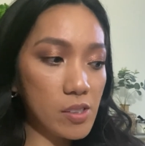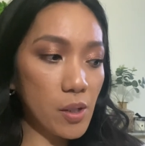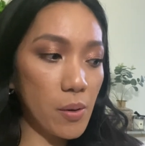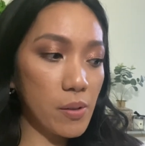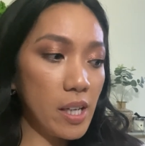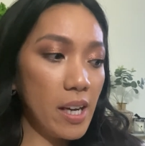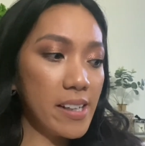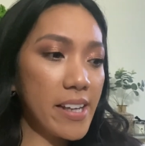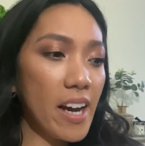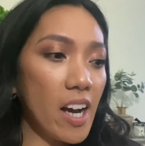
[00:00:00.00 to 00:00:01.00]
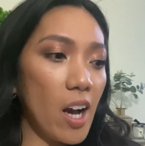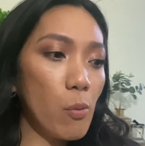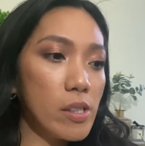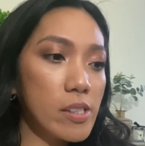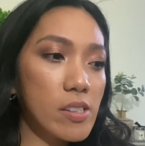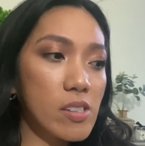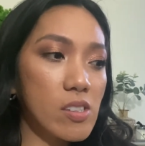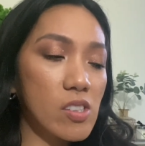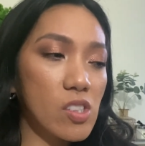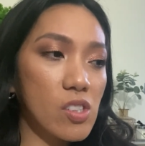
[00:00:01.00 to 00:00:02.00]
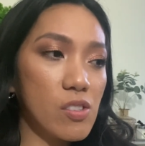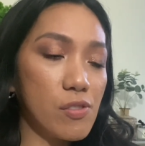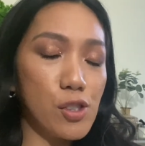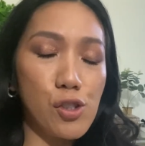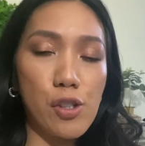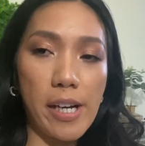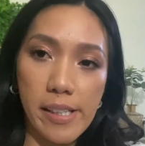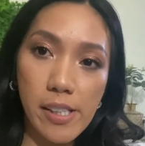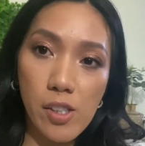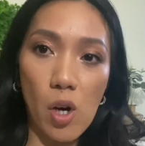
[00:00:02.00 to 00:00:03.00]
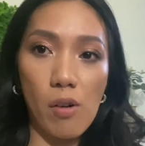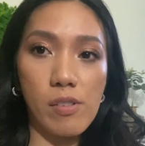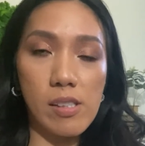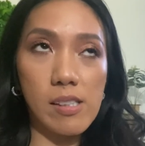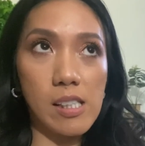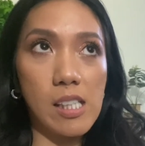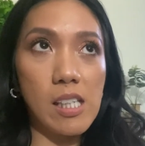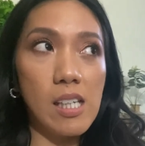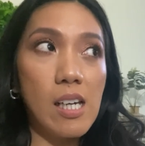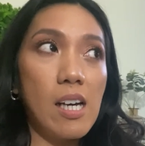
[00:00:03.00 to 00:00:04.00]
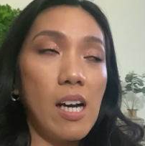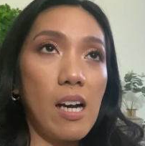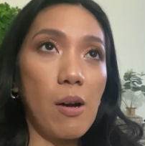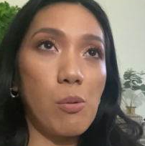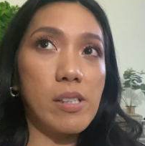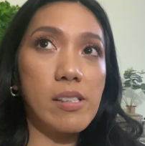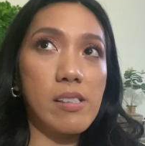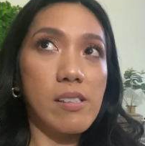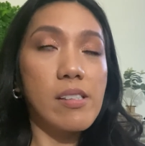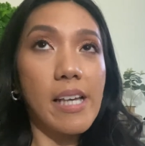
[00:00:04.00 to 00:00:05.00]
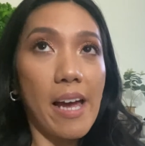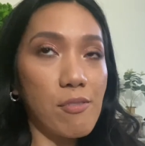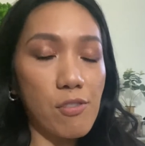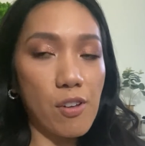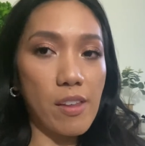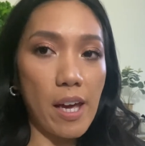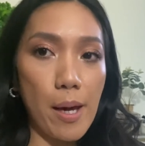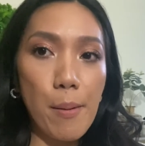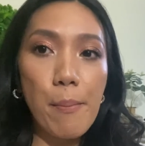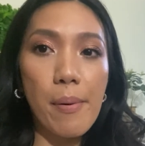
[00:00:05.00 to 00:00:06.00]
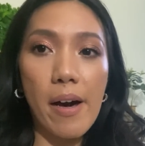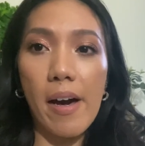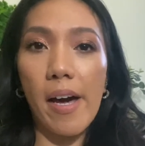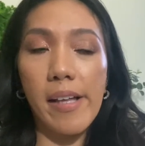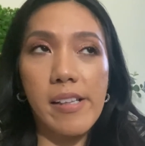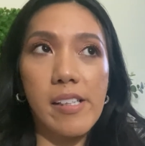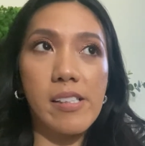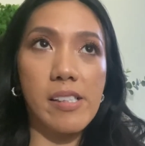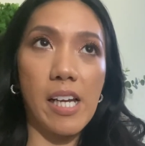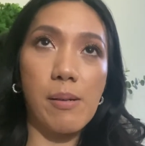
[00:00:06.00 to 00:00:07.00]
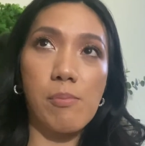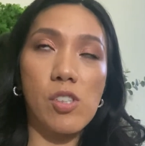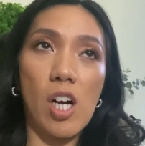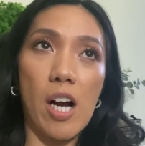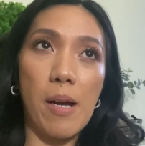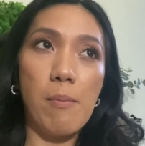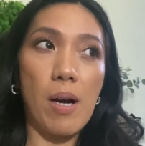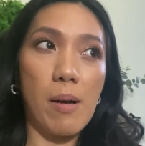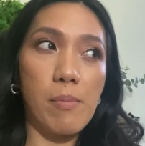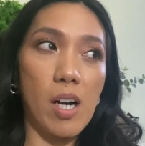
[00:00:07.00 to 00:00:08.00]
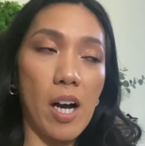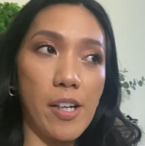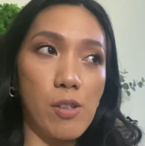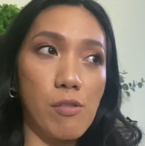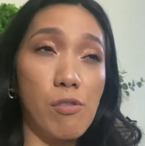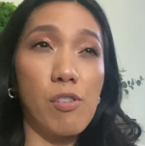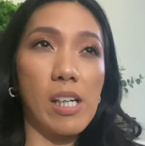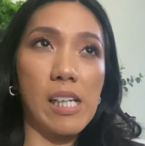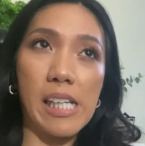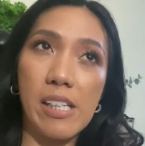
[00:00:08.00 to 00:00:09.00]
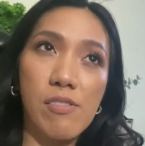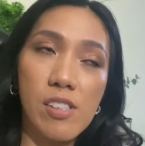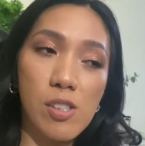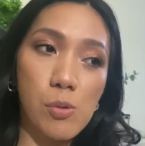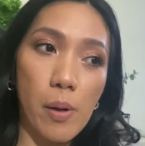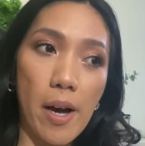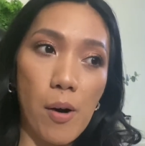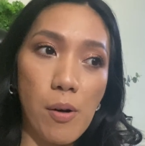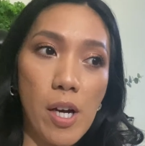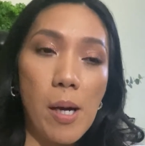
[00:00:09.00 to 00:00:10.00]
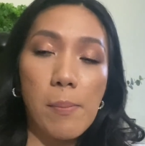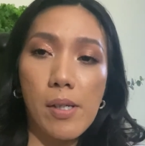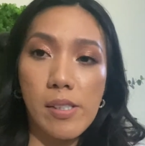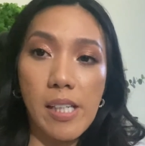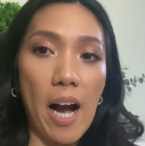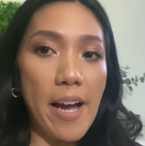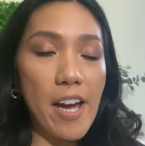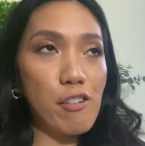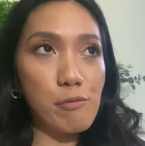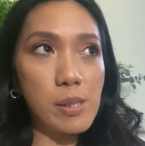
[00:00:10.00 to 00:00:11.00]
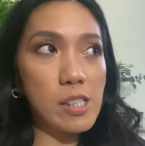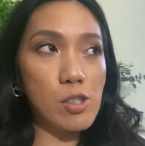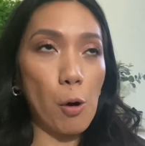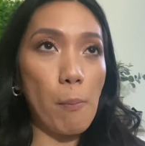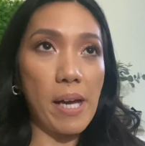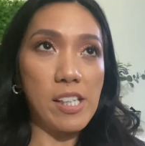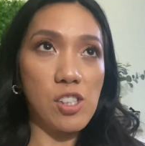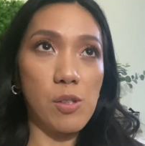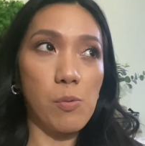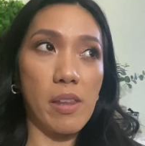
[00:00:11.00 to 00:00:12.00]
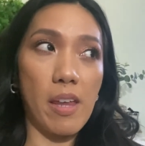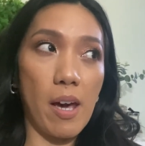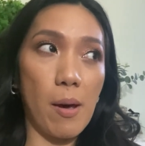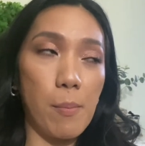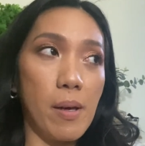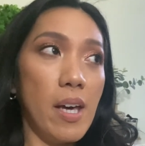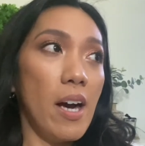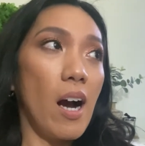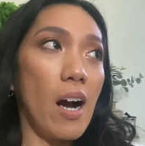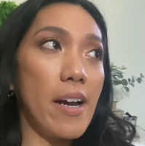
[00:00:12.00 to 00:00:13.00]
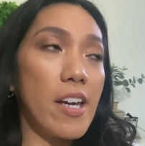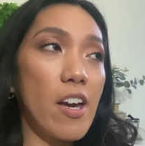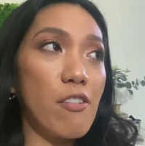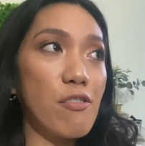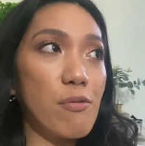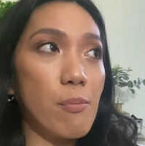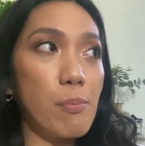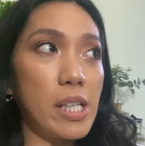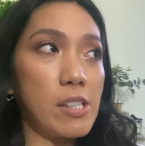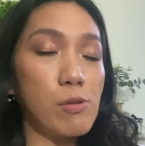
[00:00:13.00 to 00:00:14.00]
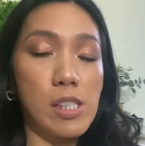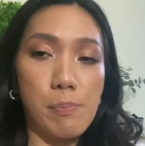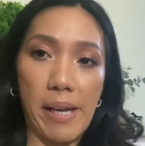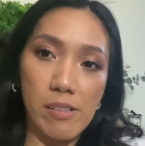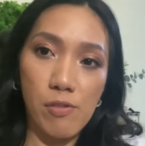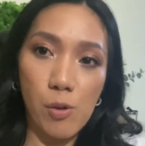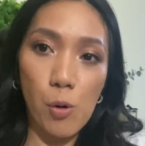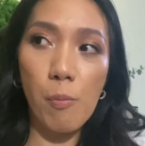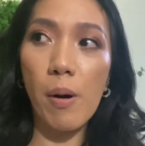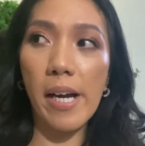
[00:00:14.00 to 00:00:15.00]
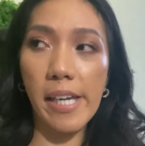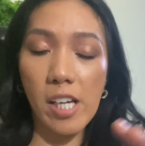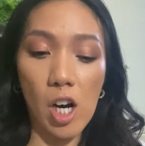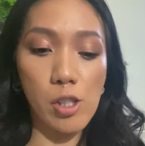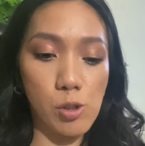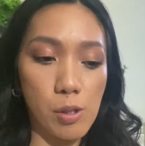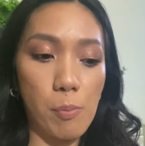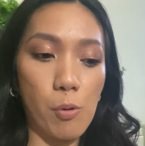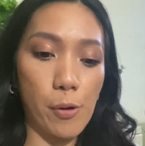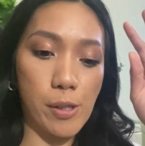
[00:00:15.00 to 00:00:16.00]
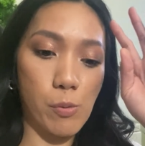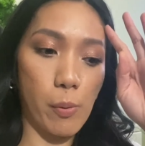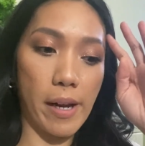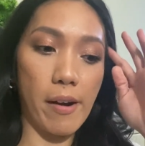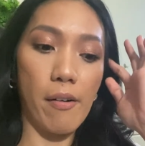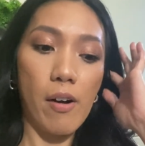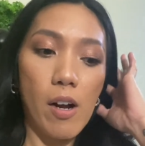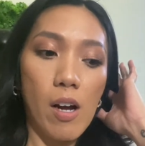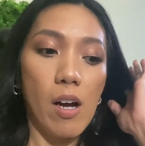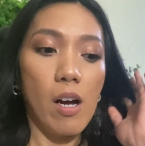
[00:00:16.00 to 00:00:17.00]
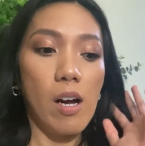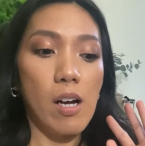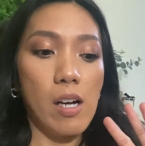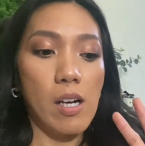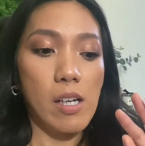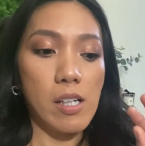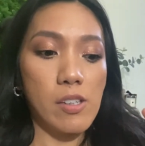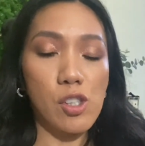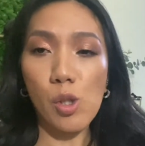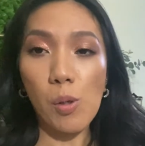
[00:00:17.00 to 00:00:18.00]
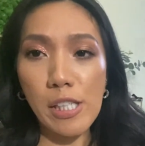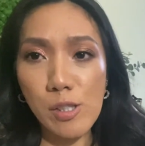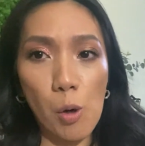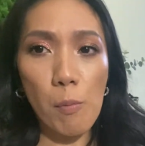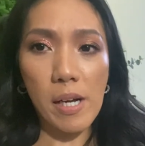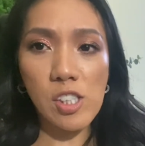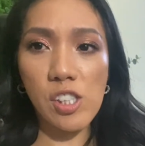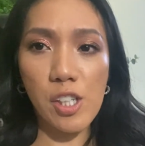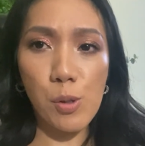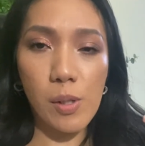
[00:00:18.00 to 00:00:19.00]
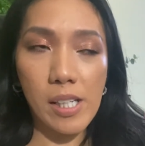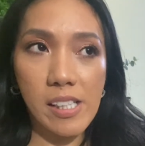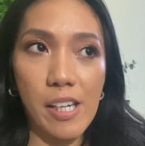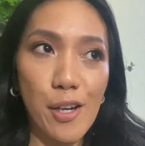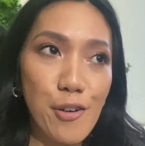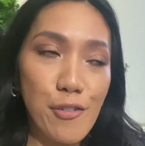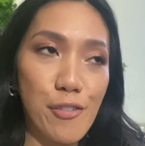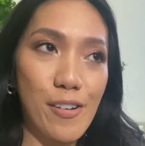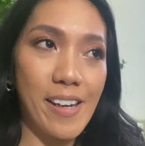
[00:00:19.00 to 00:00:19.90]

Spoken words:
So yeah, I was frustrated, obviously. I was sad for them, but at the same time, I'm kind of relieved as well, because I have been so patient with them. I have been respectful, but it got to the point where there's only so much that you can give.